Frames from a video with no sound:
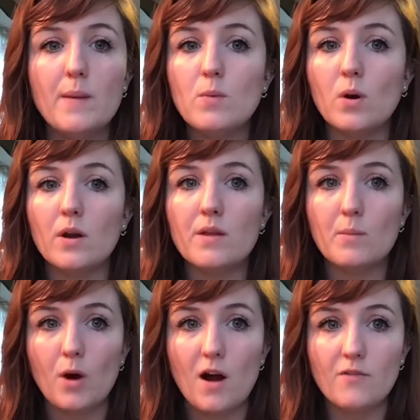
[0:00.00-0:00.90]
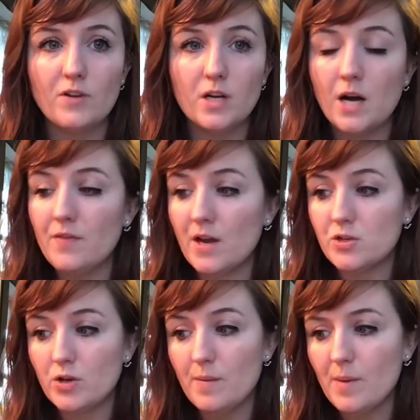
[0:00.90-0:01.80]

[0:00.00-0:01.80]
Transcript: more than profit on that trip.